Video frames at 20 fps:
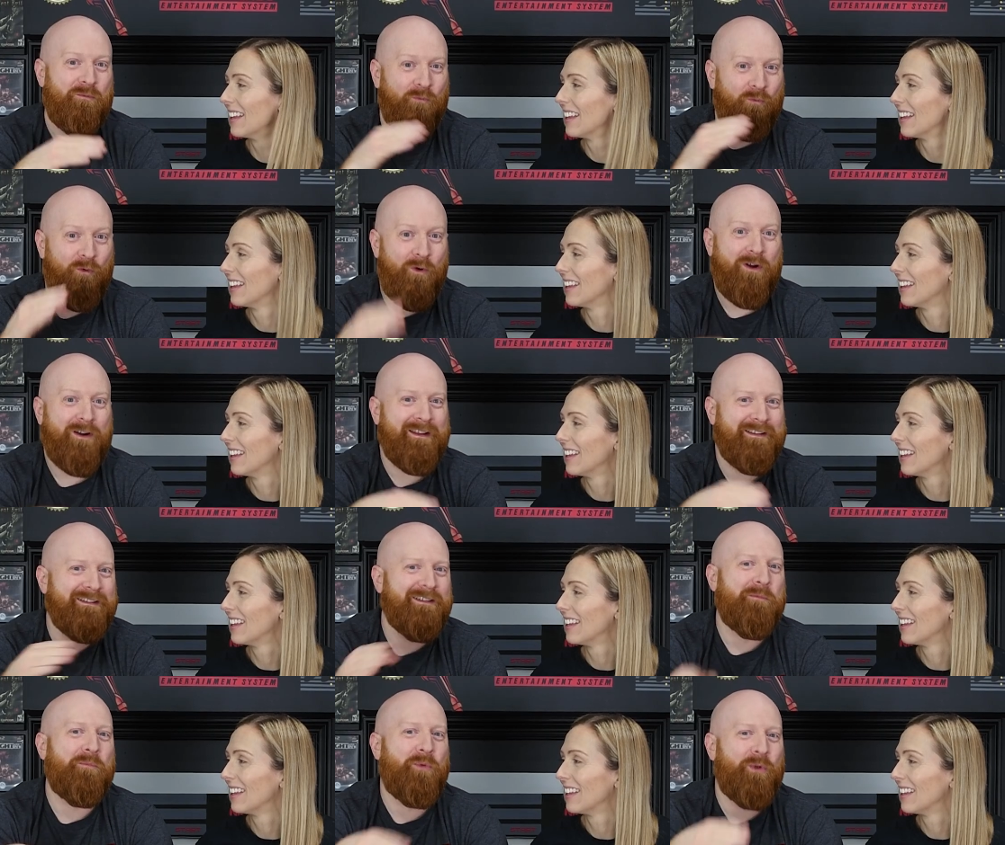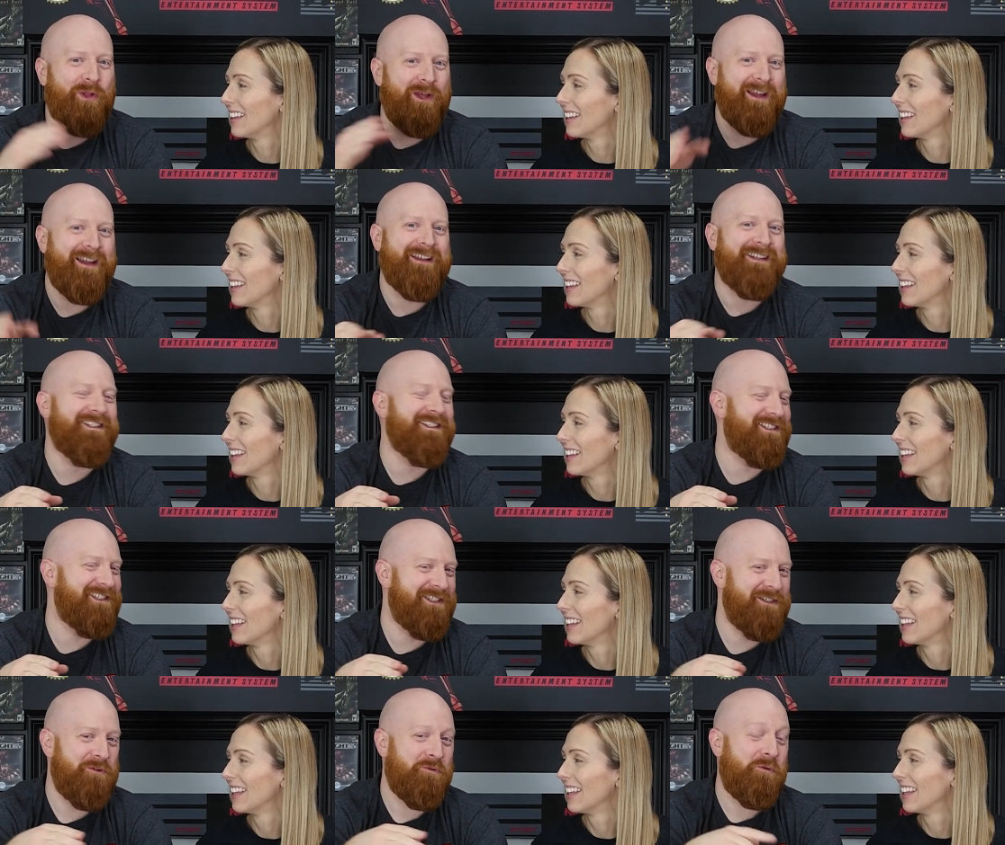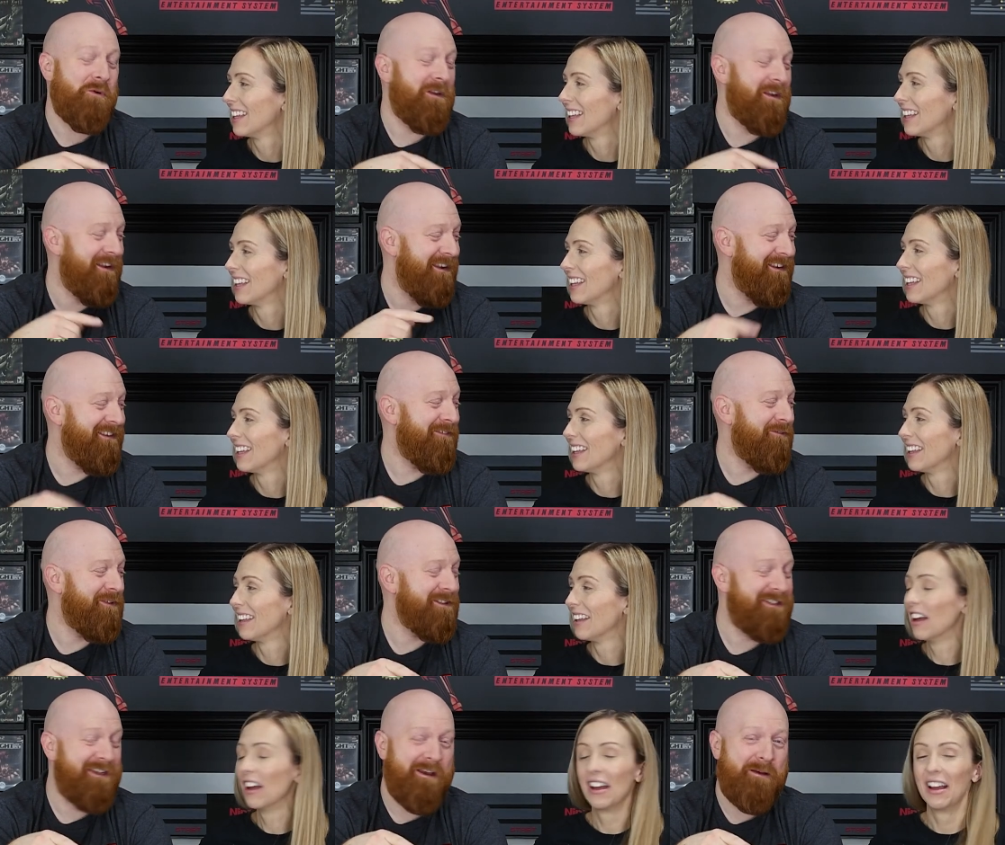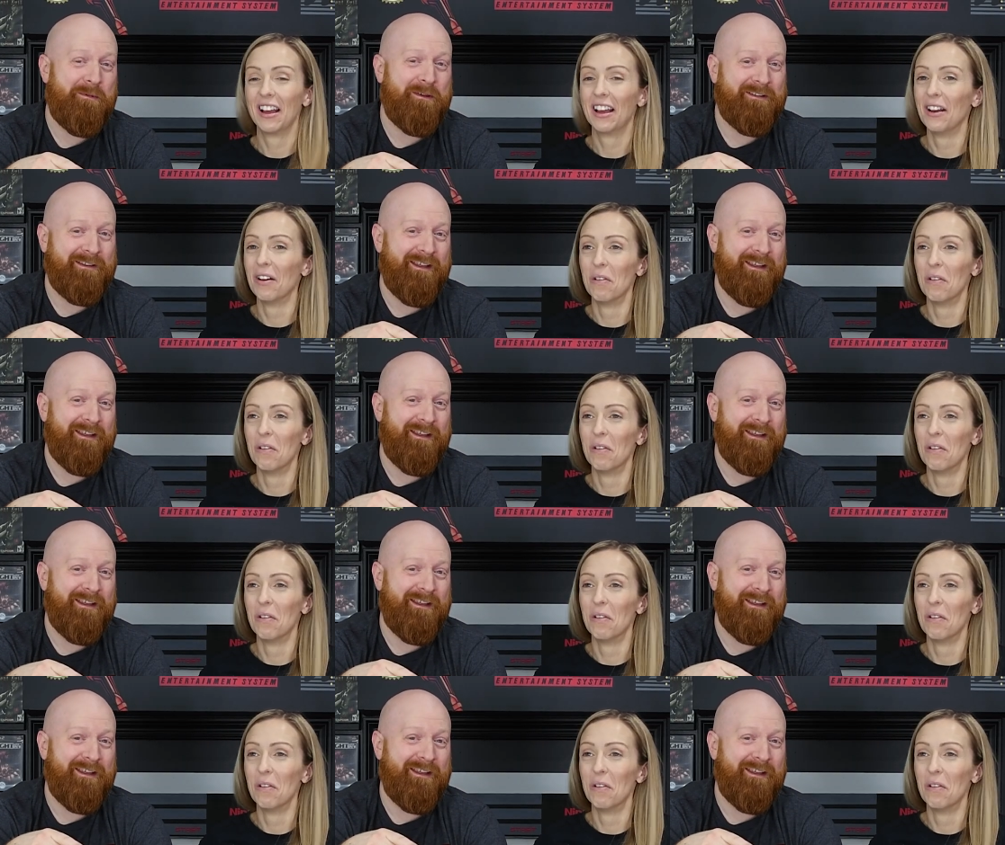Speaker 1: wanting to play to see what what's coming